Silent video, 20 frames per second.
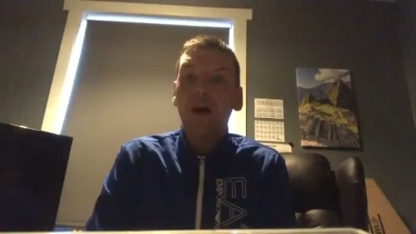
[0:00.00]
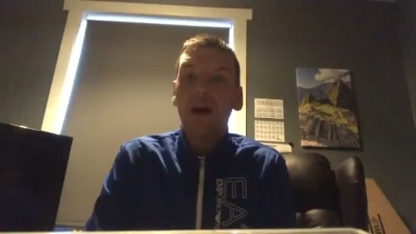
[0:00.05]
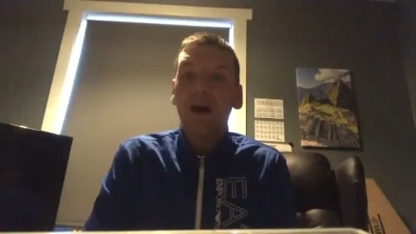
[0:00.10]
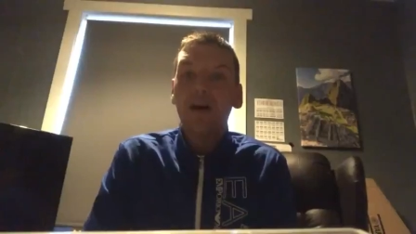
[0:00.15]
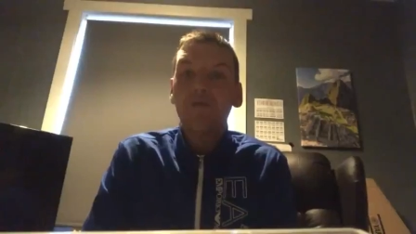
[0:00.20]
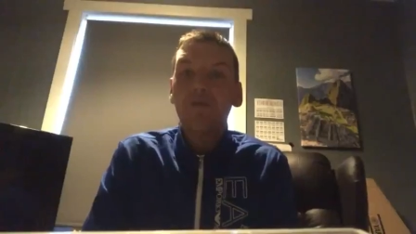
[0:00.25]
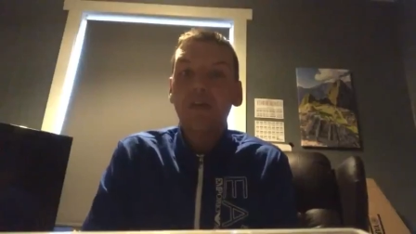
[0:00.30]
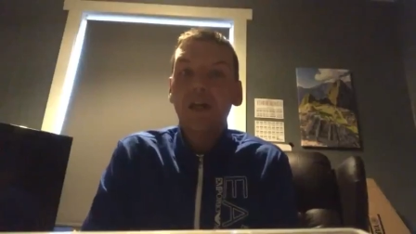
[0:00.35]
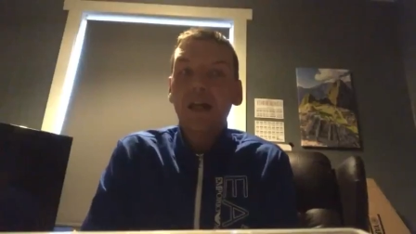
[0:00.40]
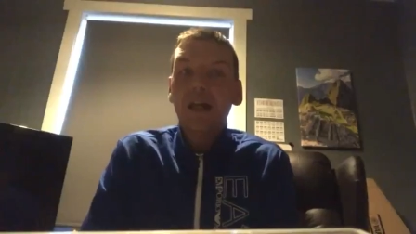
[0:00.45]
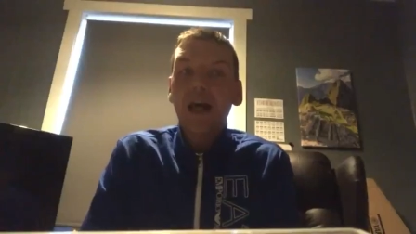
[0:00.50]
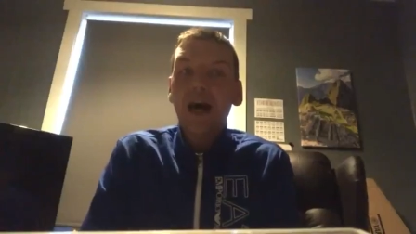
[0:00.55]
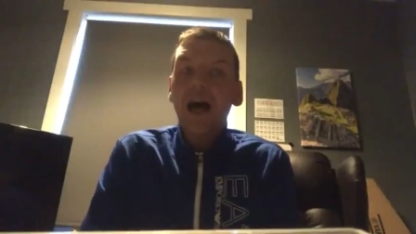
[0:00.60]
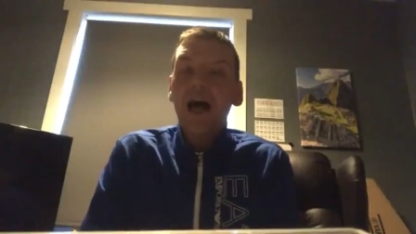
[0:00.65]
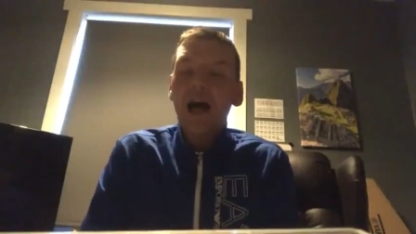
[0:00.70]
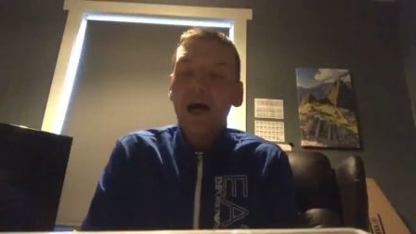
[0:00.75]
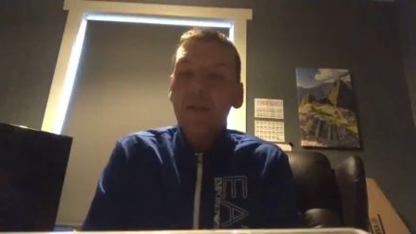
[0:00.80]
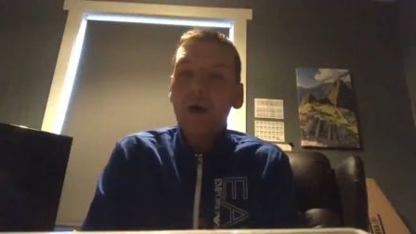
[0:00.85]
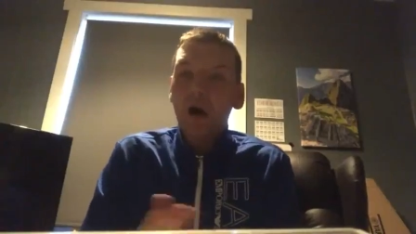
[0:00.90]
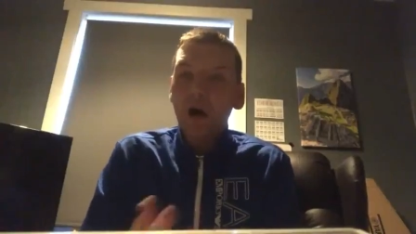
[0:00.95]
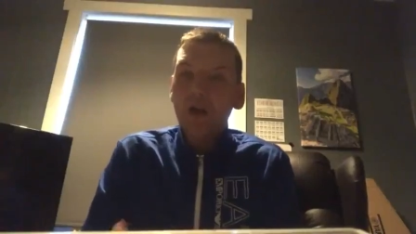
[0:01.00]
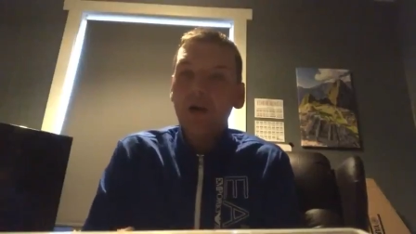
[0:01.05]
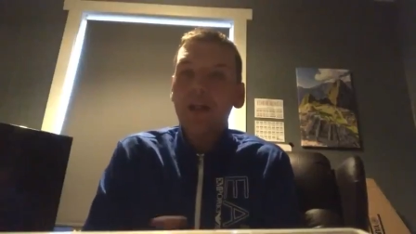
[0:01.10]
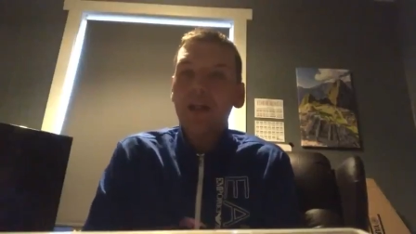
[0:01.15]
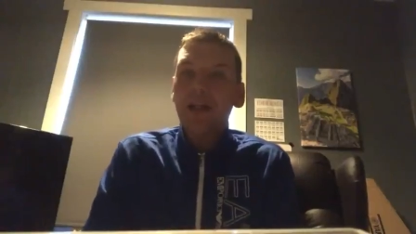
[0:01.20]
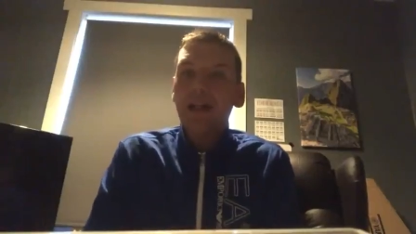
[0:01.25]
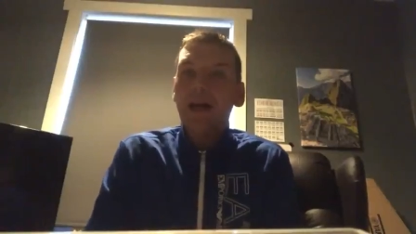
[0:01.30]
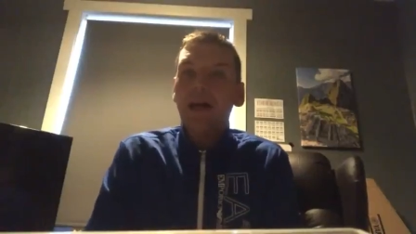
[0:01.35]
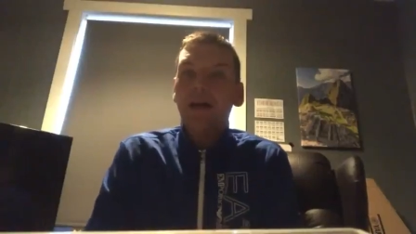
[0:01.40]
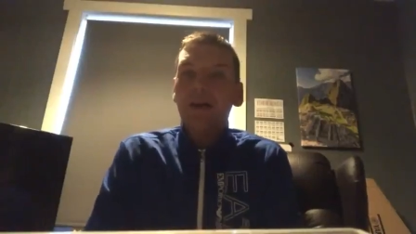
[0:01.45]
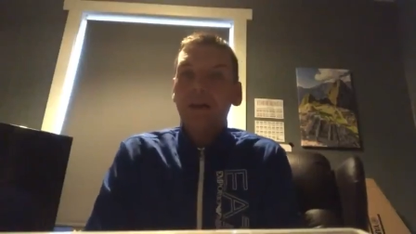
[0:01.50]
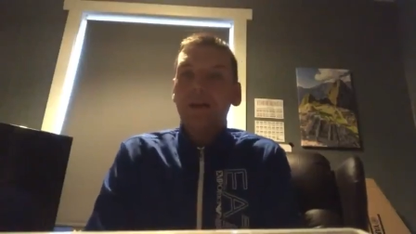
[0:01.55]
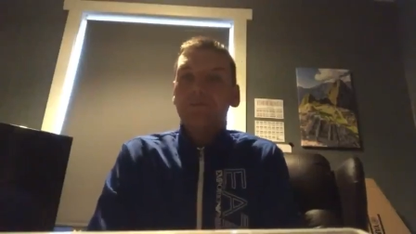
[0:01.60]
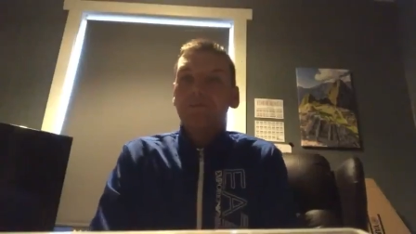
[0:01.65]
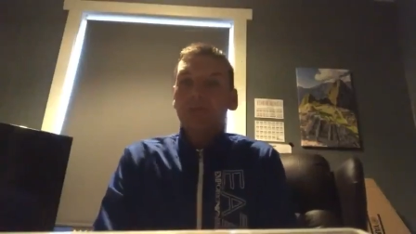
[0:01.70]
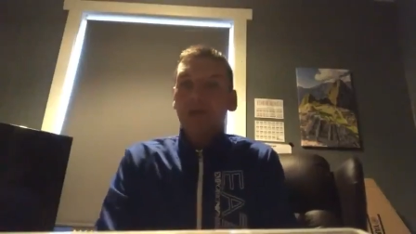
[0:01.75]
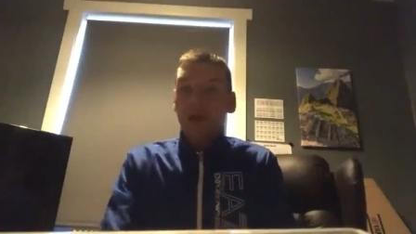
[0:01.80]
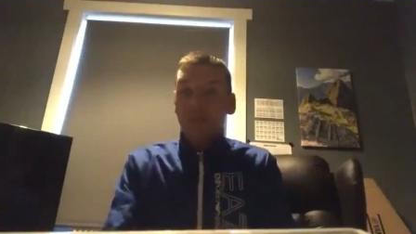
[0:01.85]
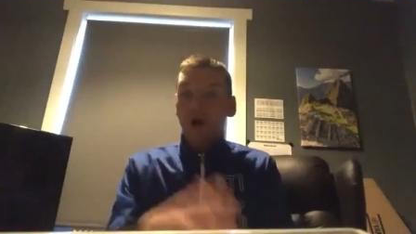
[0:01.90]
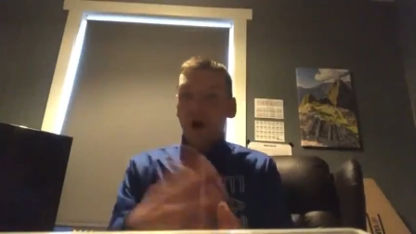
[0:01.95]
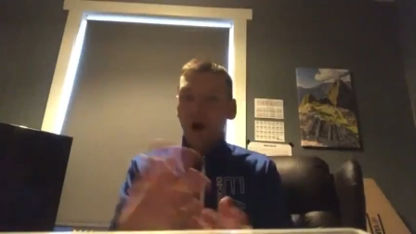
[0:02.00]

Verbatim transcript: have. I'm hungry, Alan. I'm